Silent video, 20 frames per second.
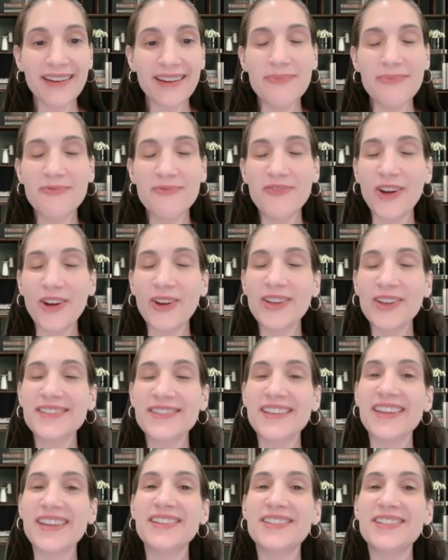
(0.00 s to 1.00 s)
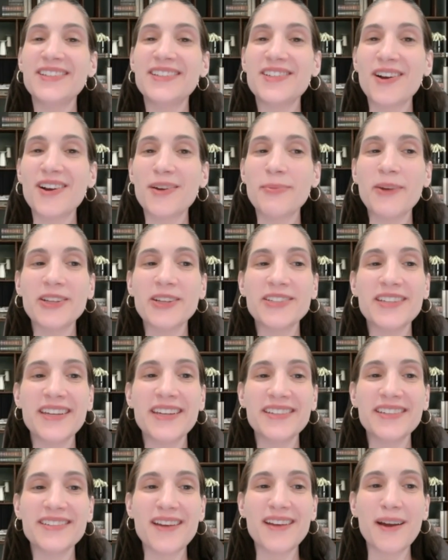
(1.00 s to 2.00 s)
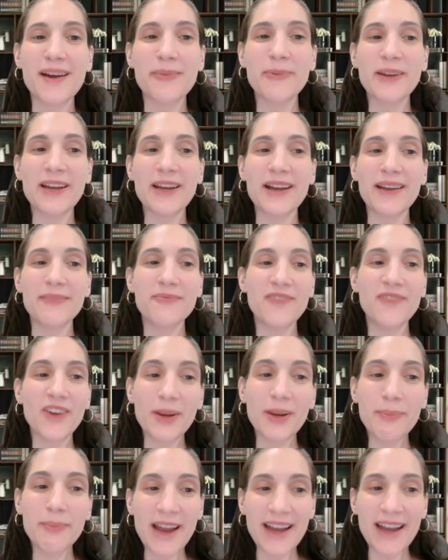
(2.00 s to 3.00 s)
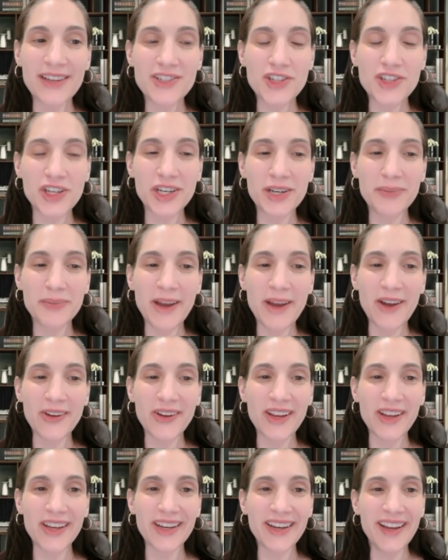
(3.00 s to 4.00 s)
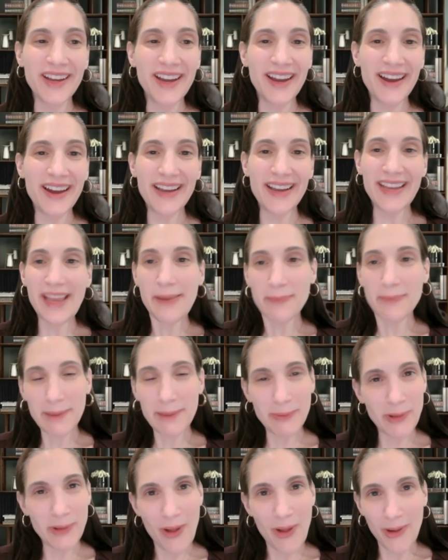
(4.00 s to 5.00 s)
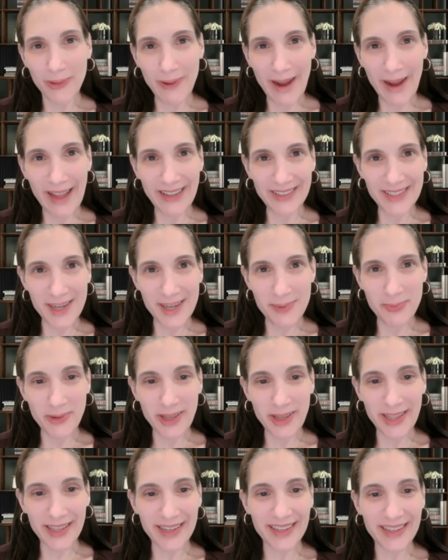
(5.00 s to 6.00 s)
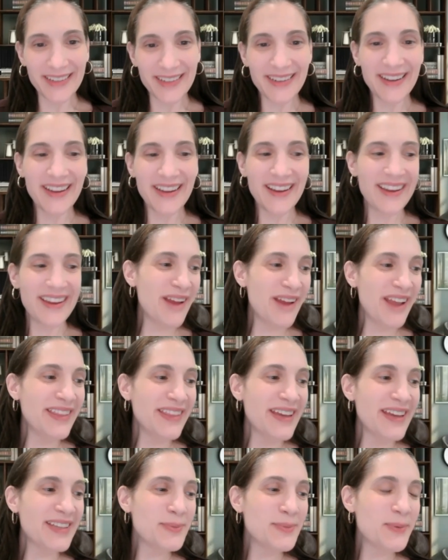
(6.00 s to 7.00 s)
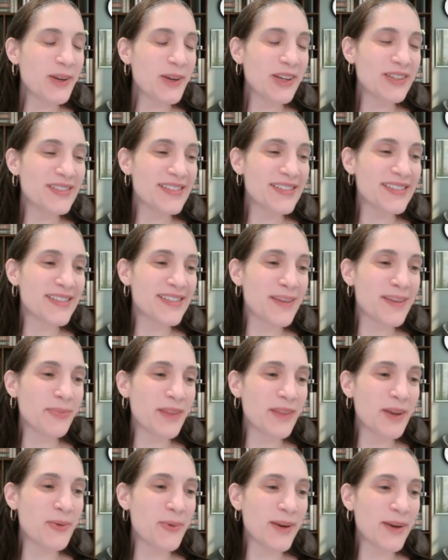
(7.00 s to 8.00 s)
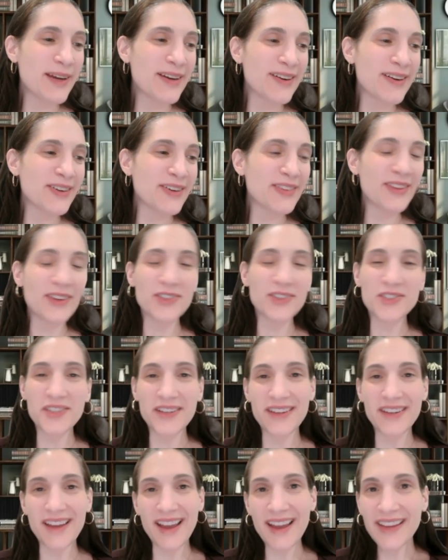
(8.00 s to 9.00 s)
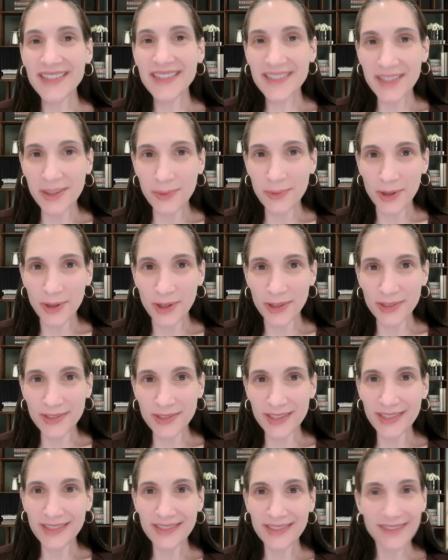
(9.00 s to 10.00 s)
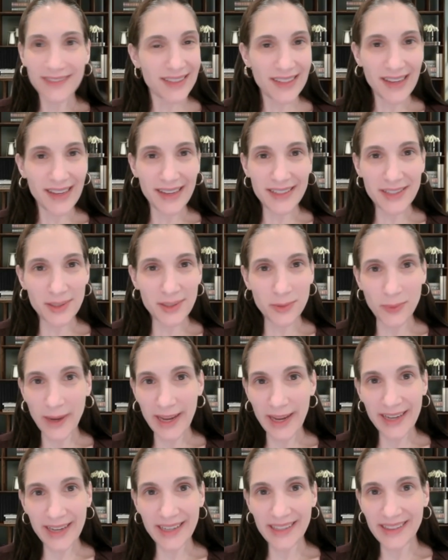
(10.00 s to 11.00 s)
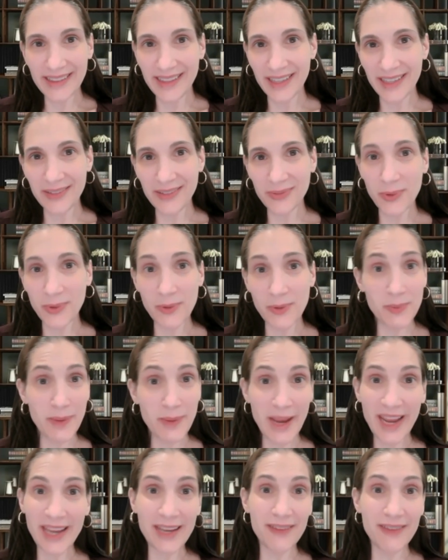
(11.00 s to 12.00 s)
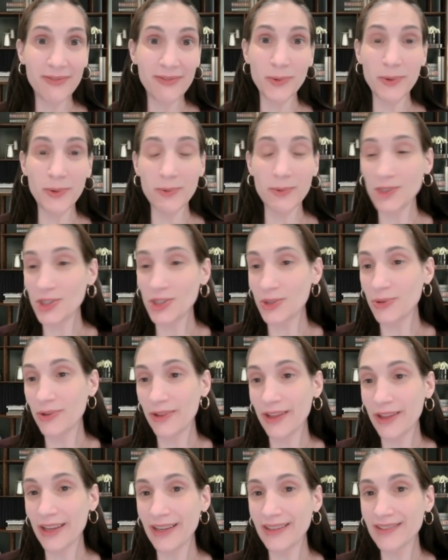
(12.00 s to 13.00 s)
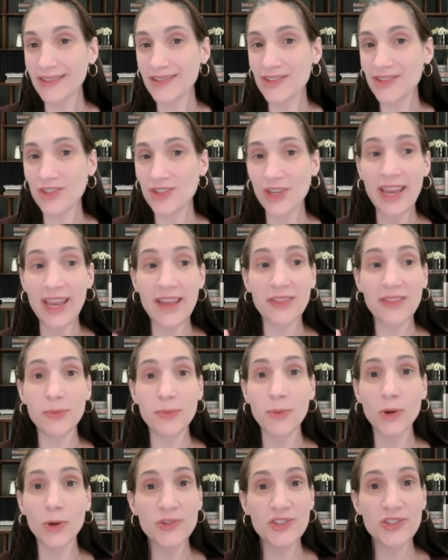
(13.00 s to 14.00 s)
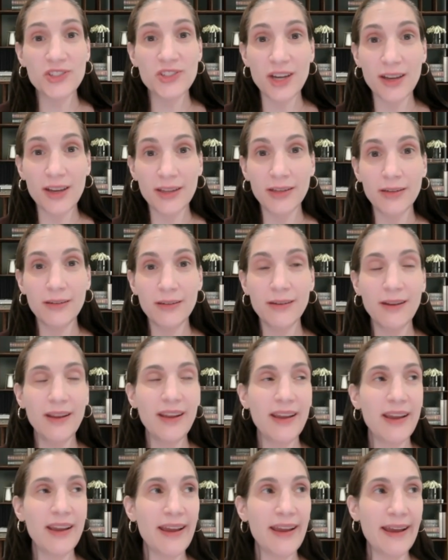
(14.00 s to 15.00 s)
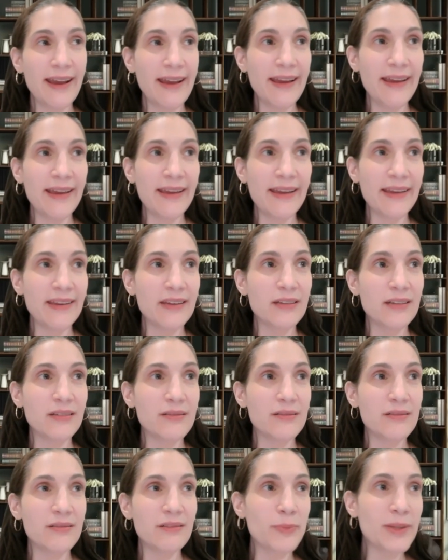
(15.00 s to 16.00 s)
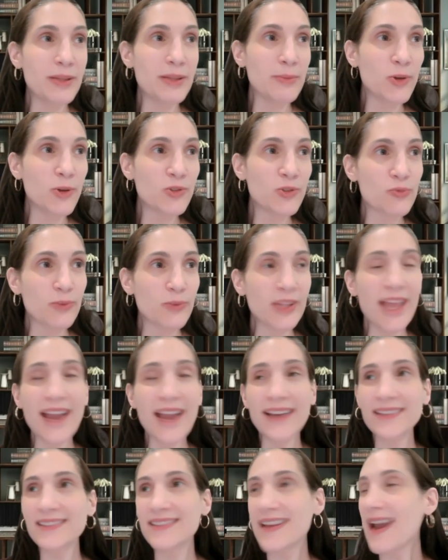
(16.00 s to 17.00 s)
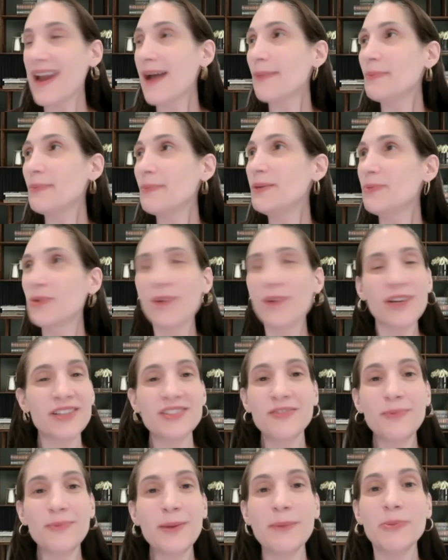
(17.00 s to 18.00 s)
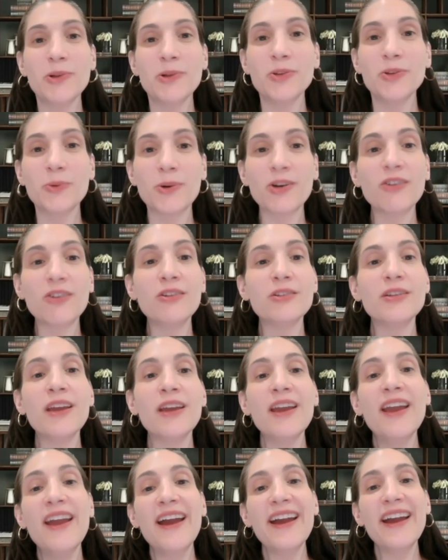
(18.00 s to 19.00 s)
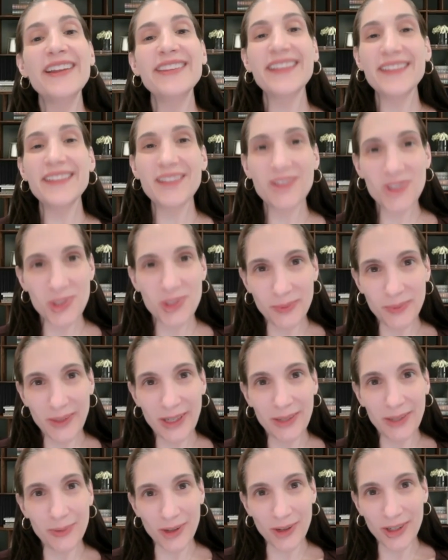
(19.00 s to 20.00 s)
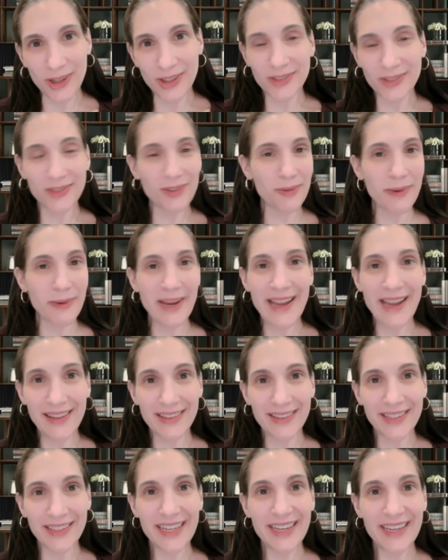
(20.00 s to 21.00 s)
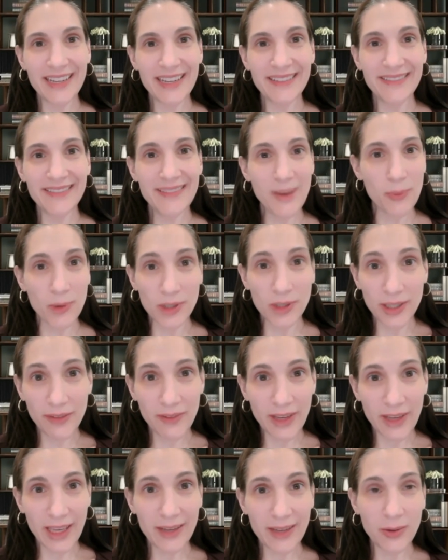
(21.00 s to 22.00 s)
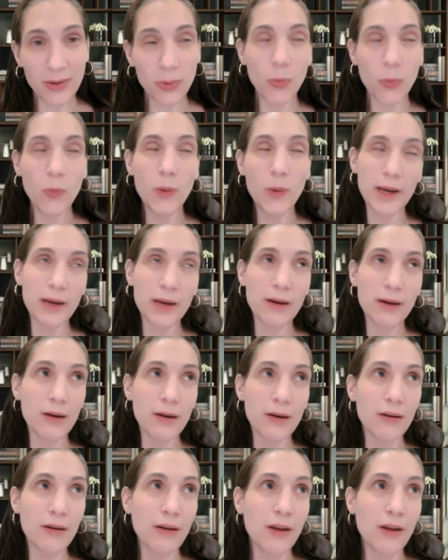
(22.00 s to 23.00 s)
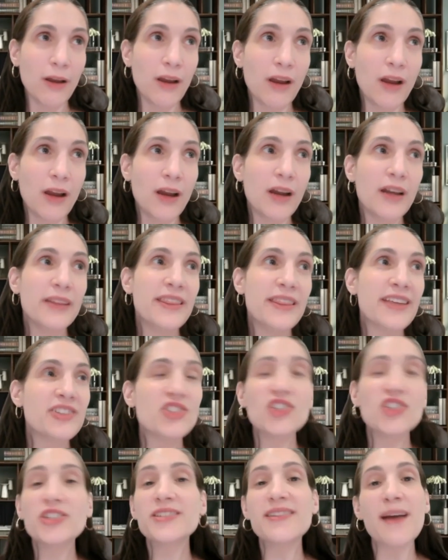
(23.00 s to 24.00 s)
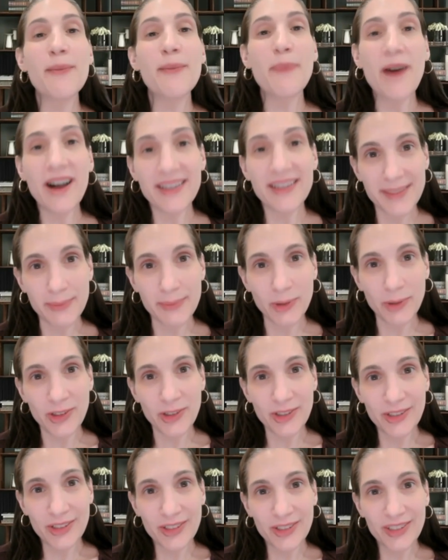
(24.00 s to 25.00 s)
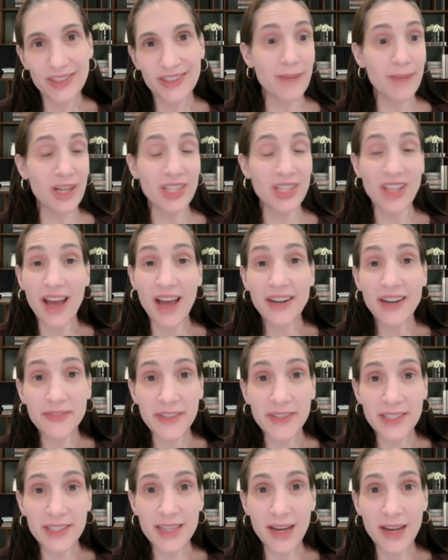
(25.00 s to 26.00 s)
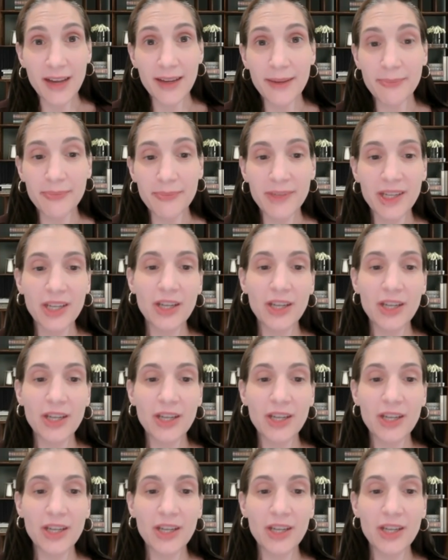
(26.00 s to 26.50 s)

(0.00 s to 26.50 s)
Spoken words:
I'm very excited to talk about today's topic. I'm very passionate about it. I get people all riled up with it. And that's because it's something where there's an ideal world, an ideal way that we would behave and we would do things to get the most done and be the most relaxed, happy, productive people in the world. And then there's the real world, the reality that we're living in, where that's just not possible a lot of the time.